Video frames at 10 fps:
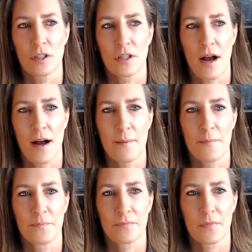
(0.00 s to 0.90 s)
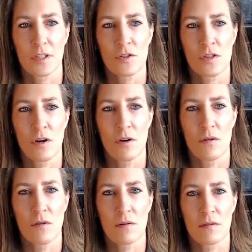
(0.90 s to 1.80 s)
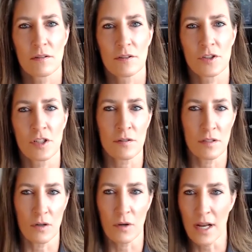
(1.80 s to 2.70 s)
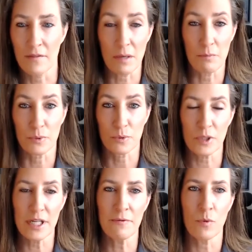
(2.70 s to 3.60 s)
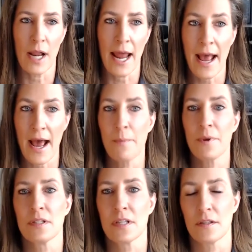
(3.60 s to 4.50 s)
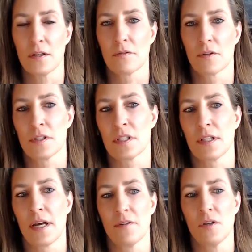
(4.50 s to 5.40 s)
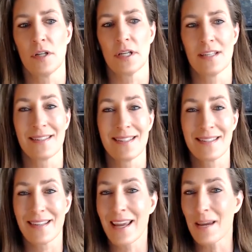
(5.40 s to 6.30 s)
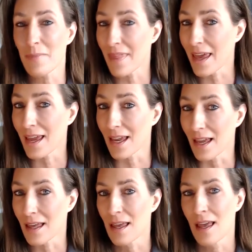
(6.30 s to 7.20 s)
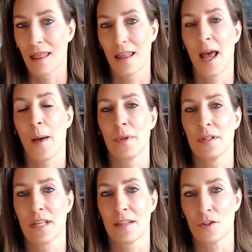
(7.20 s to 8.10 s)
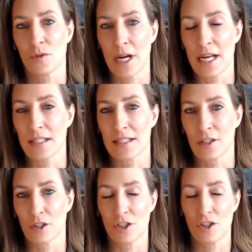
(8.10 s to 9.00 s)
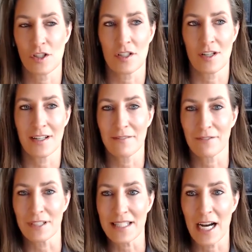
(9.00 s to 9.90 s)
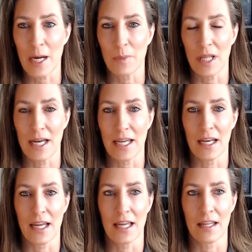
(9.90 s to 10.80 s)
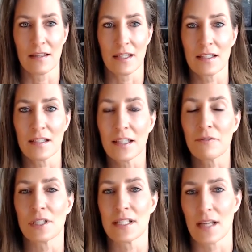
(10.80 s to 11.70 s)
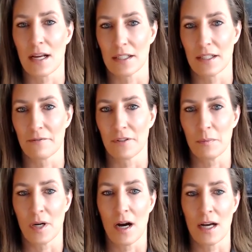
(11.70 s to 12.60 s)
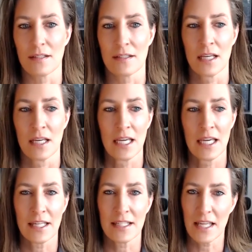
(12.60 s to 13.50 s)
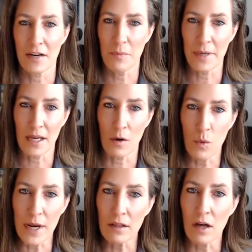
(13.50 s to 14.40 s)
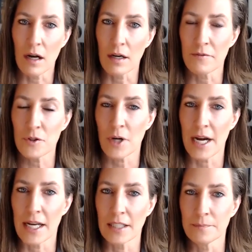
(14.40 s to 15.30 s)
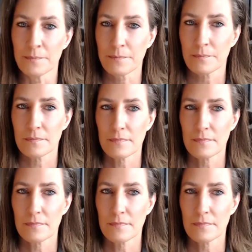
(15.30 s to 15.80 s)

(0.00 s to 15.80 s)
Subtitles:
Sure. So just, you know, kind of in brief, what happens at the university level is the same thing that happens at the training center. It's just on a different timeline and the delivery is slightly different, because instead of being a week long of training,